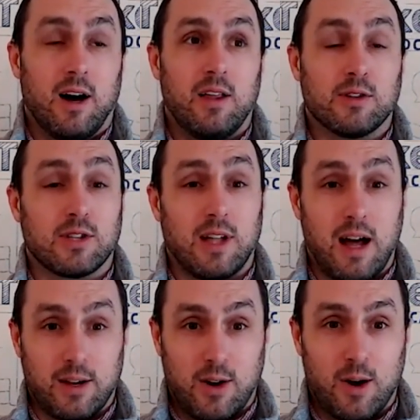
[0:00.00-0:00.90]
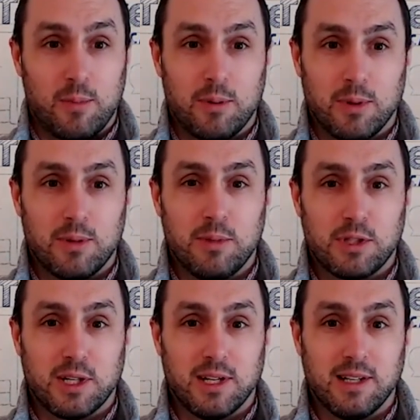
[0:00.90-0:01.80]
there's a lot of car people in
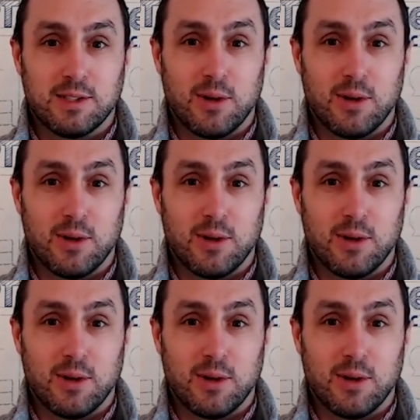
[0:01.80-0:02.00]
Michigan.